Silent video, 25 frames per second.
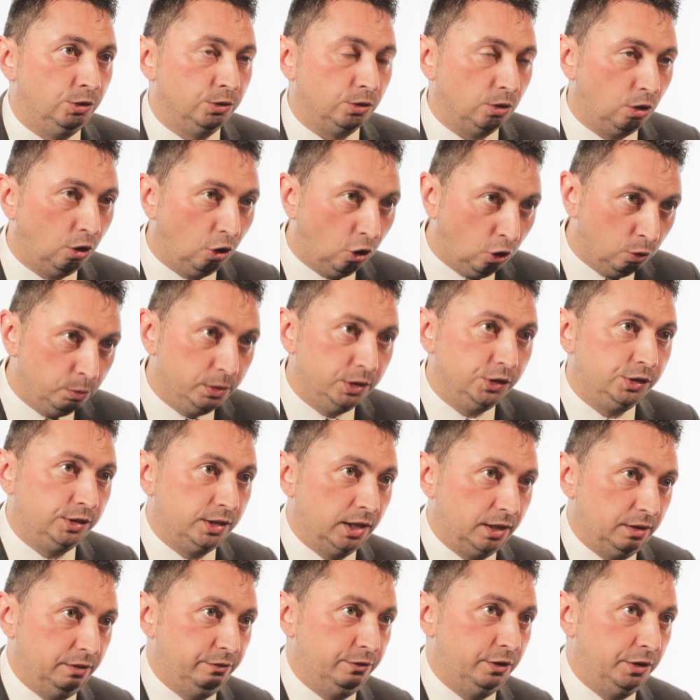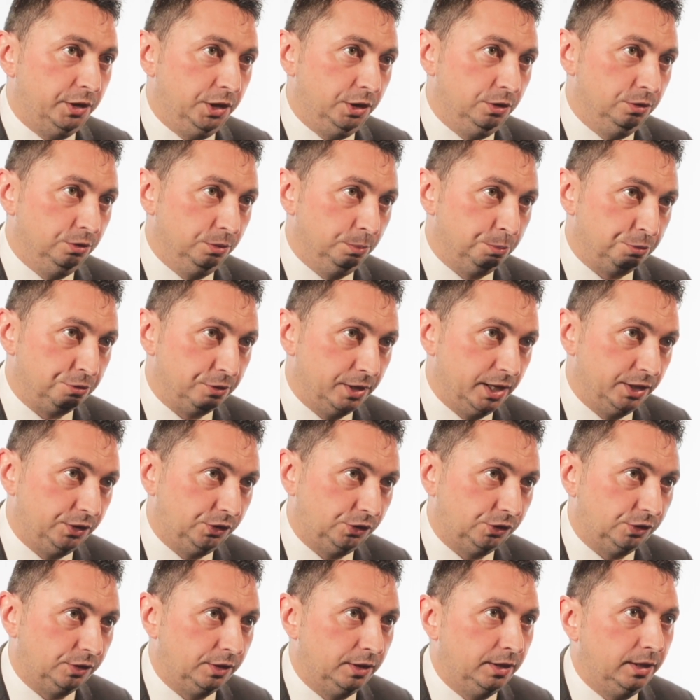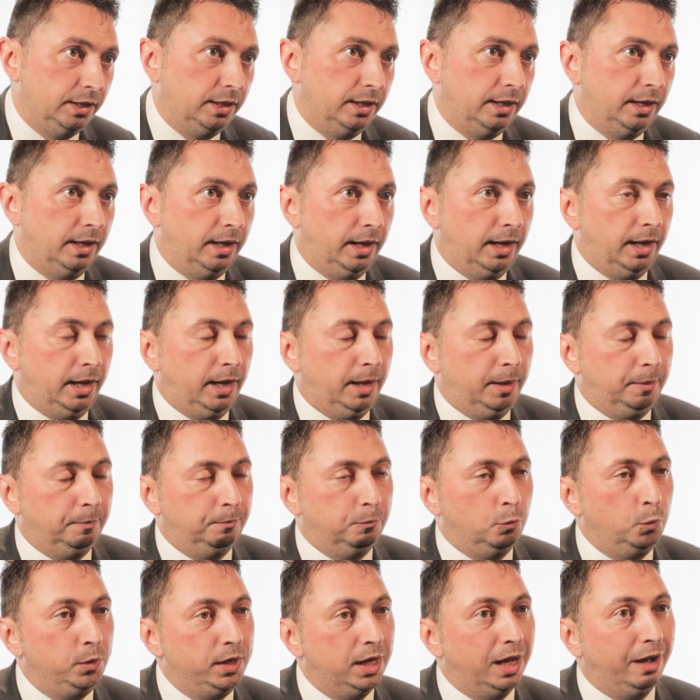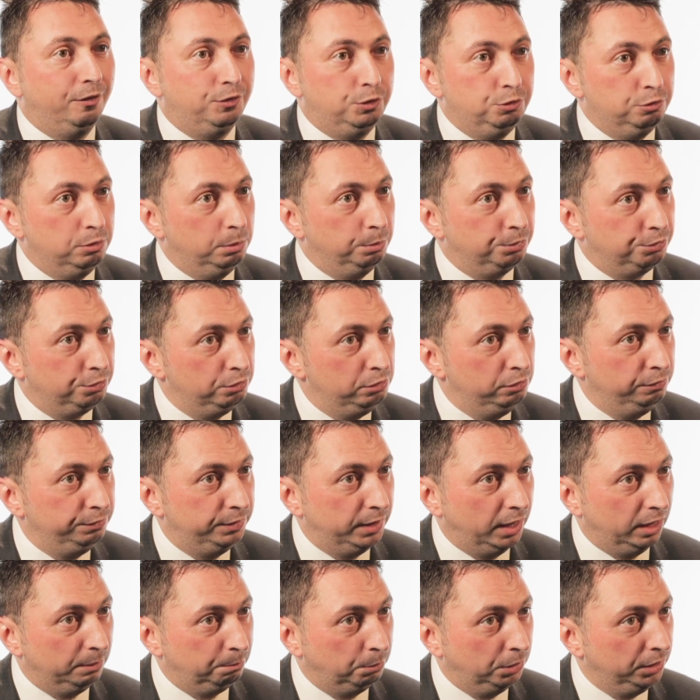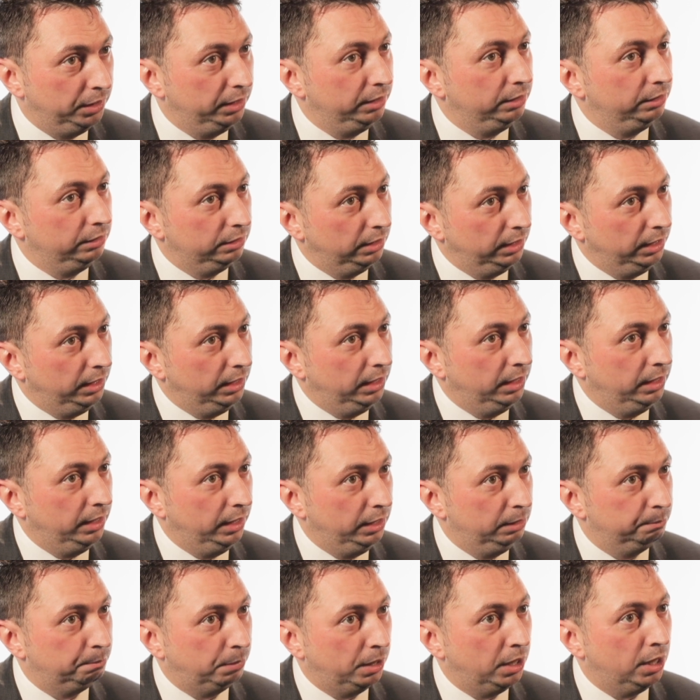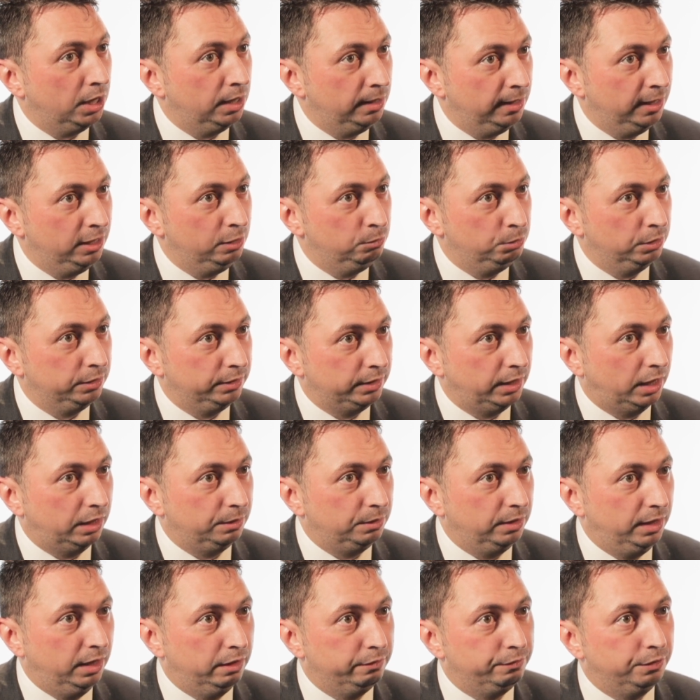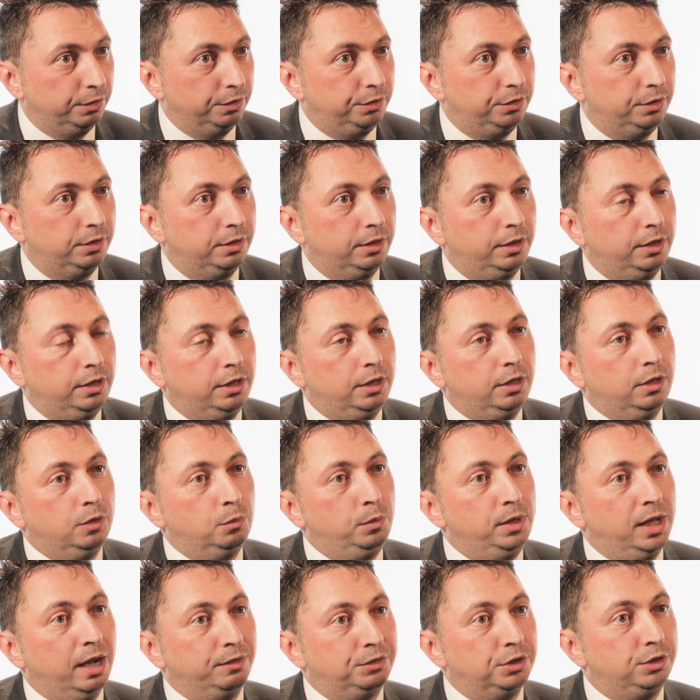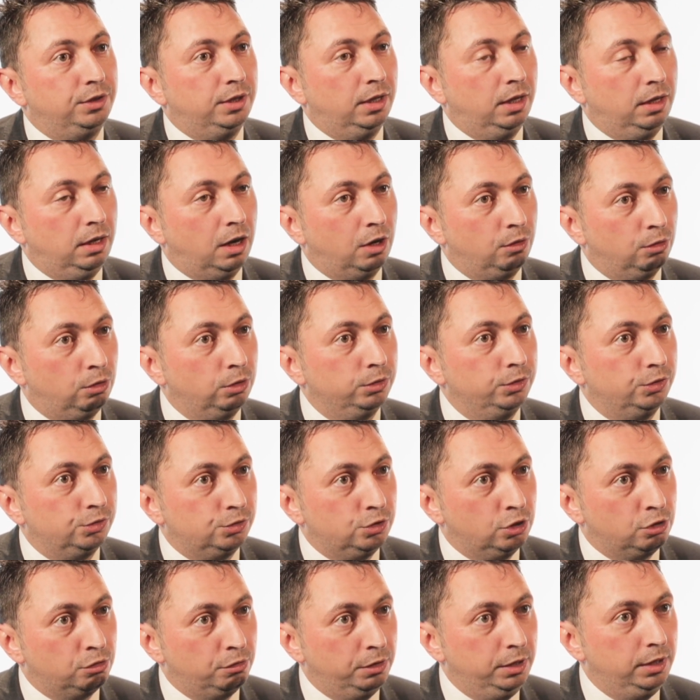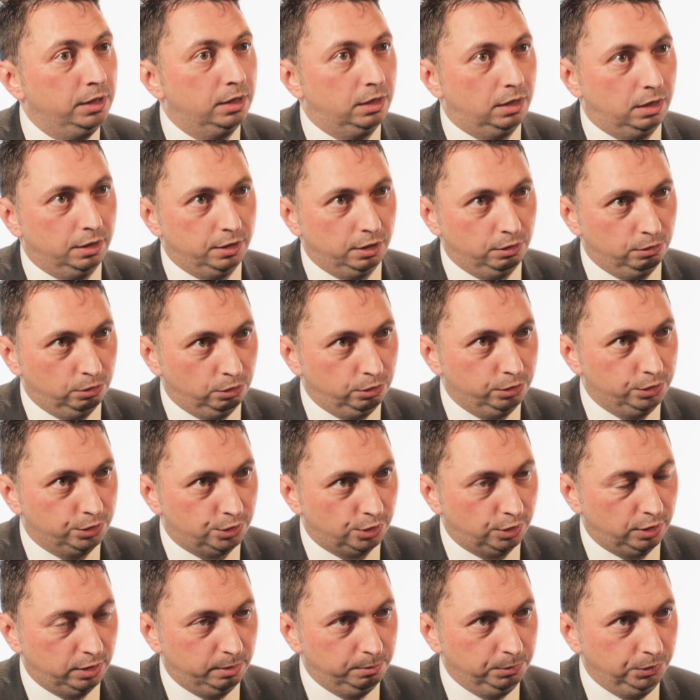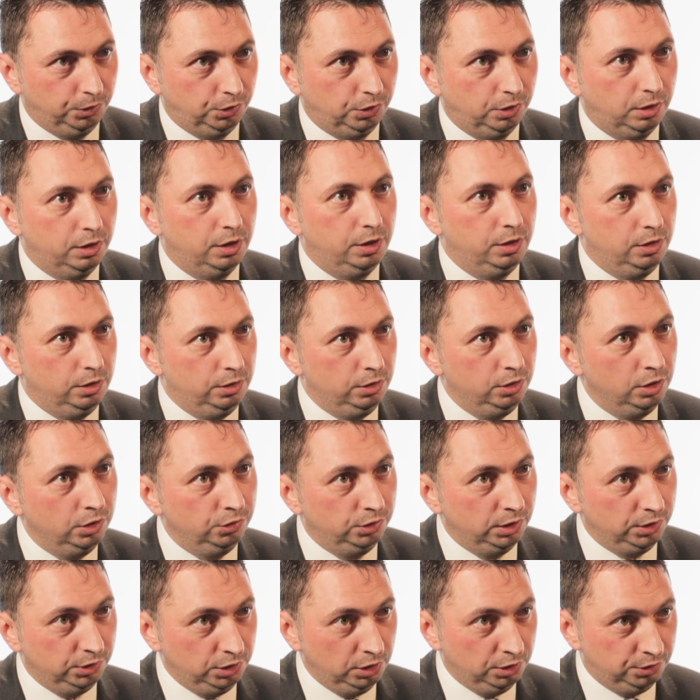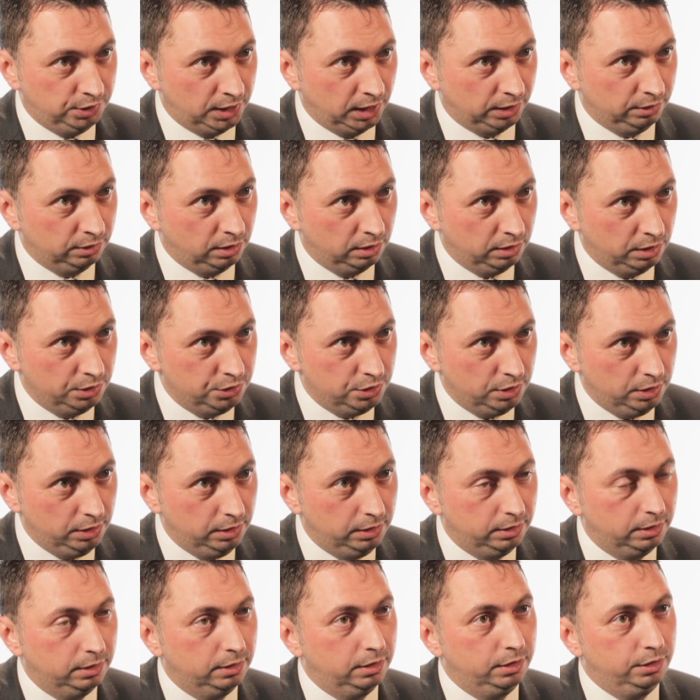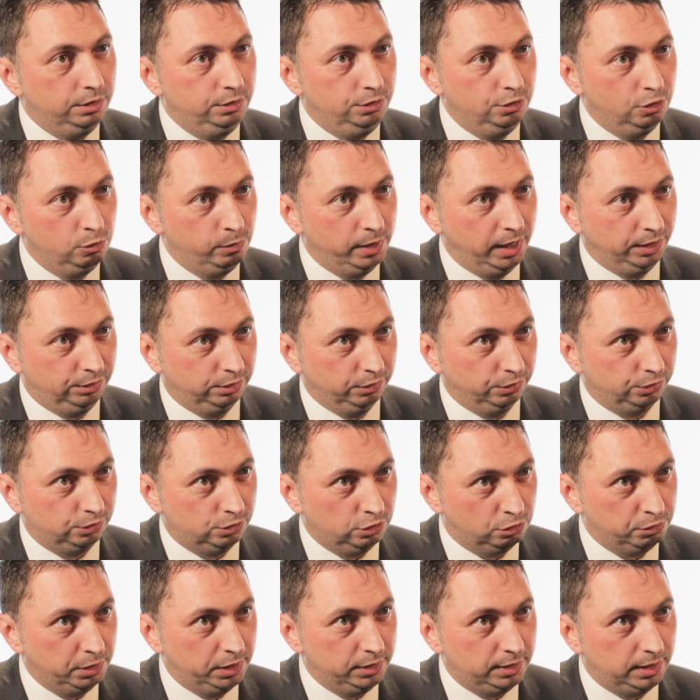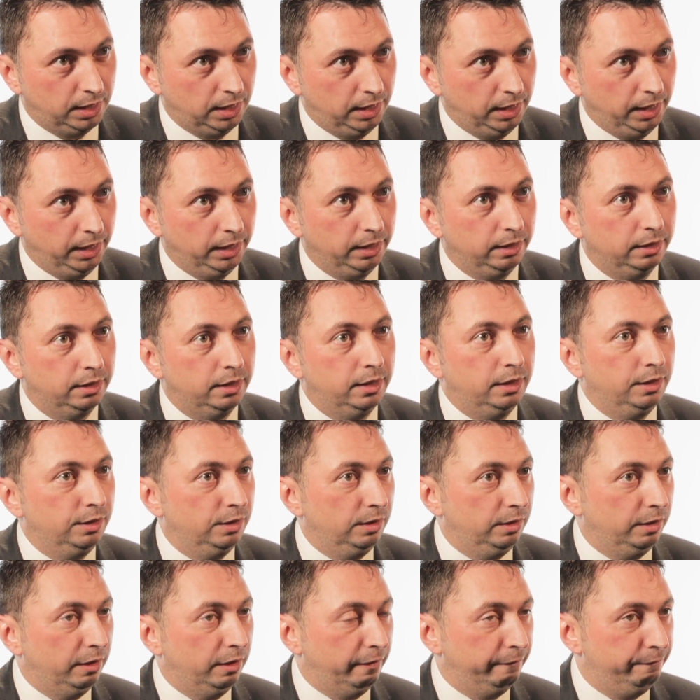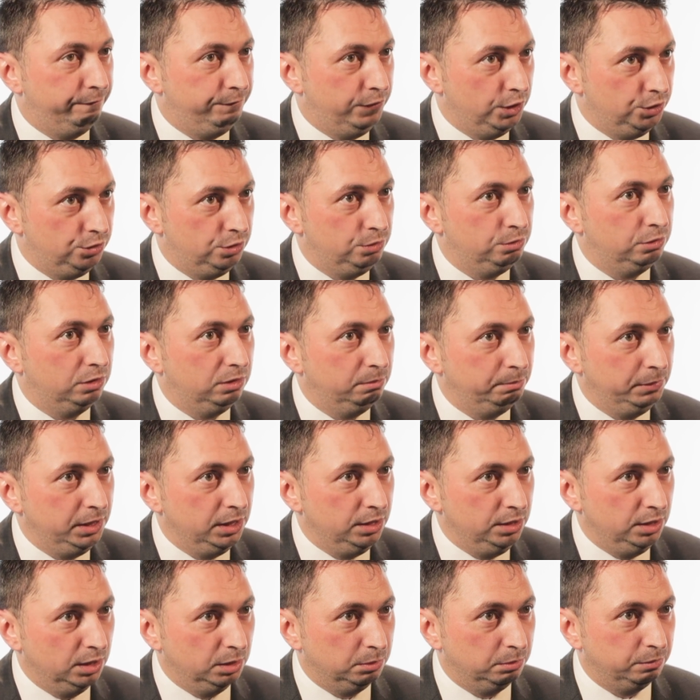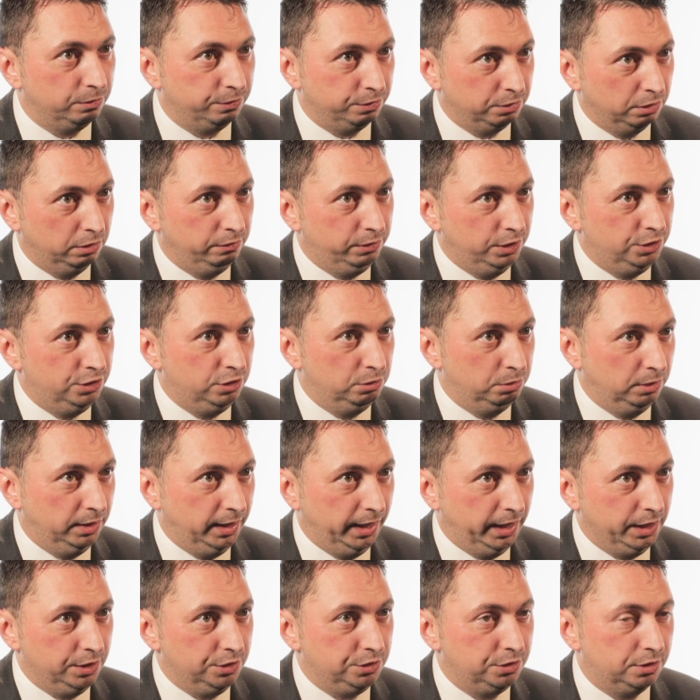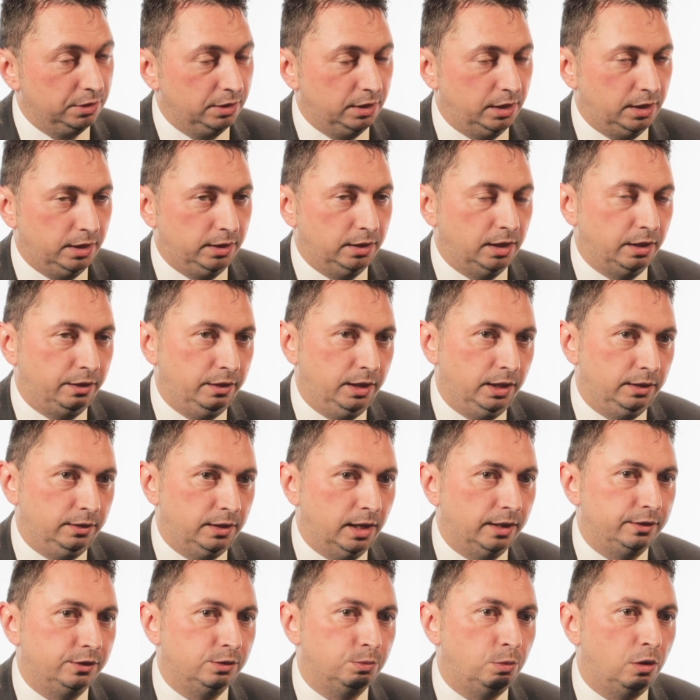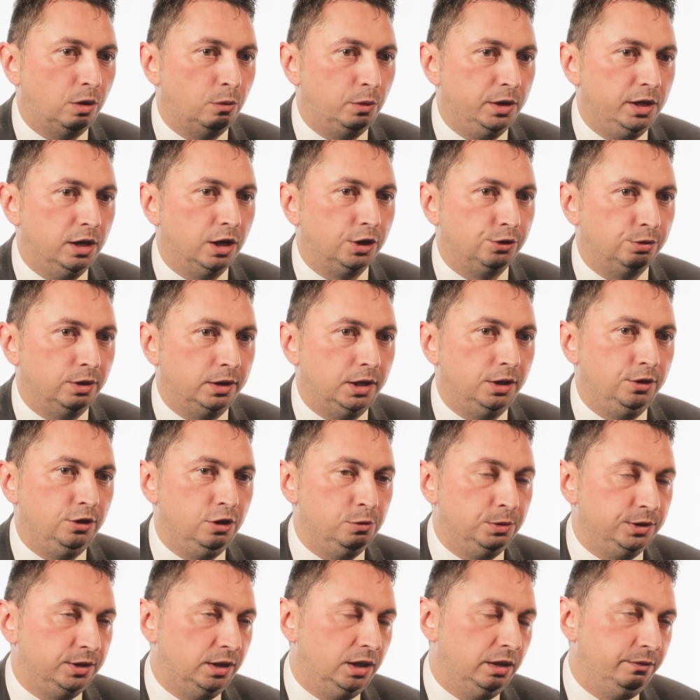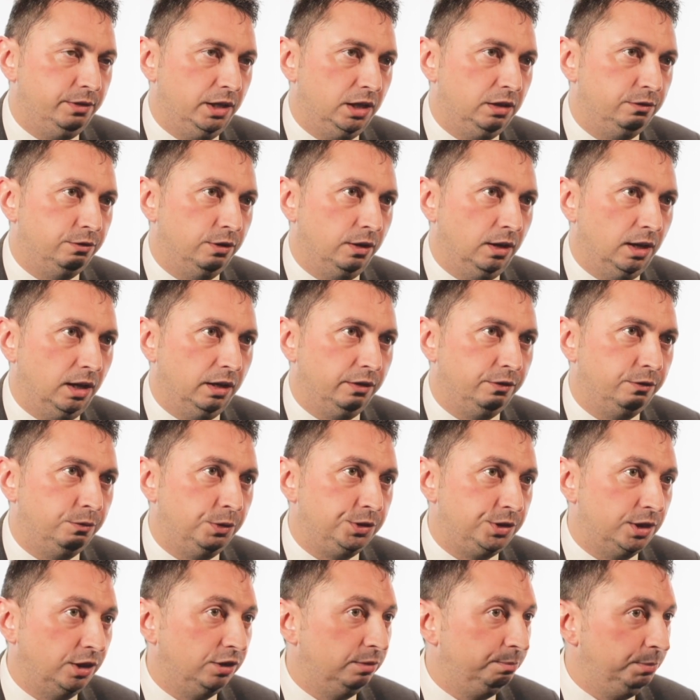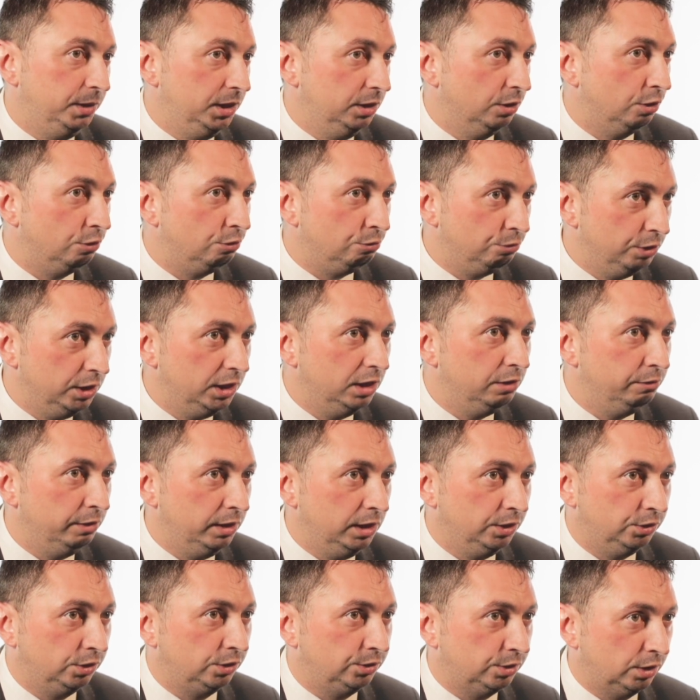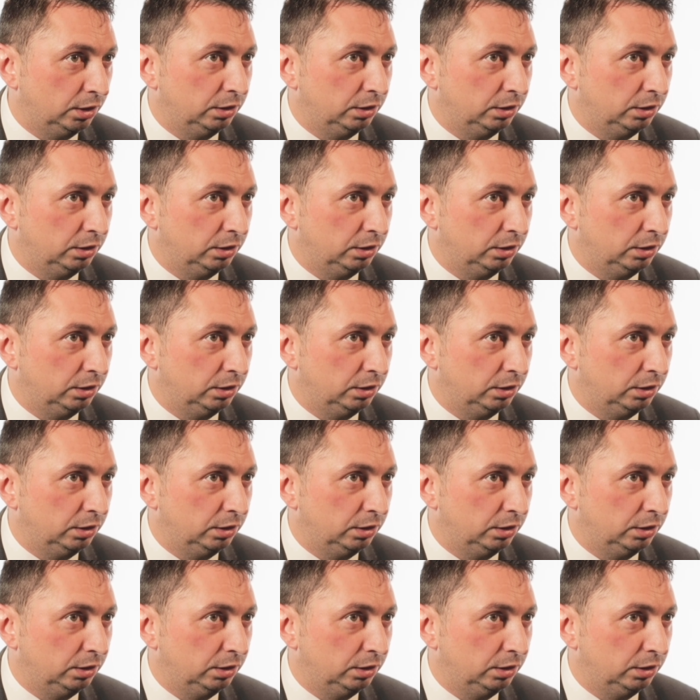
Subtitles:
don't always get a very good press. We have to improve that, but in parallel with that effort, we have to tell our own story on our own terms, using new technology, new ways of storytelling, a visual medium for a visual age. And I think that's what we are trying to do with Innovate for Life, which has been a really, really